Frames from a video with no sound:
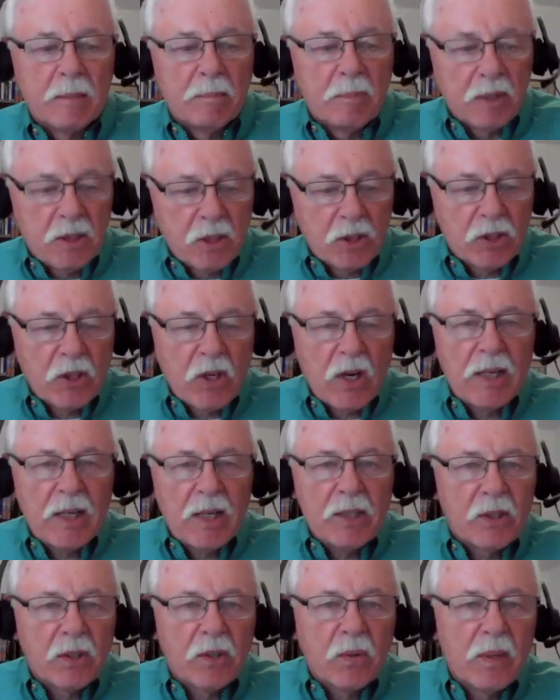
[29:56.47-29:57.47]
But the
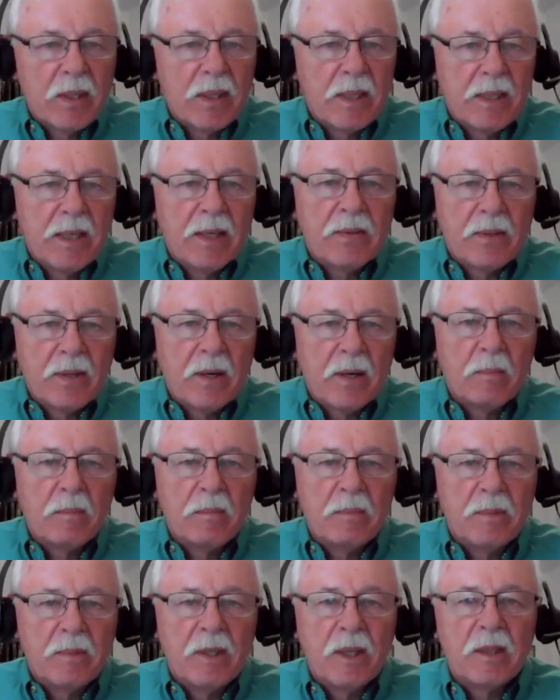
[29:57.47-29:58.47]
Saudis are going to get their,
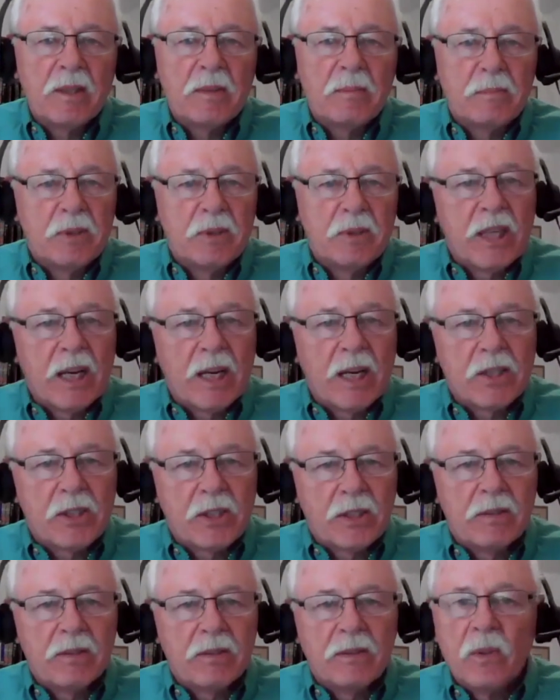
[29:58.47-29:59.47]
their
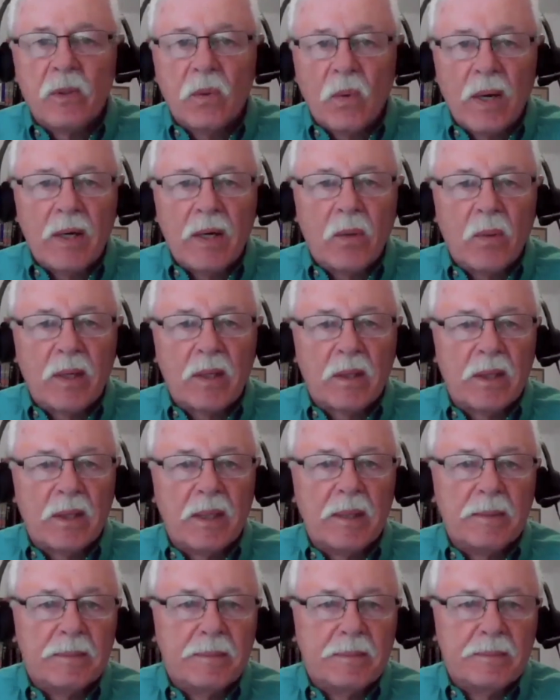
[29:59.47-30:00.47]
section quite quickly.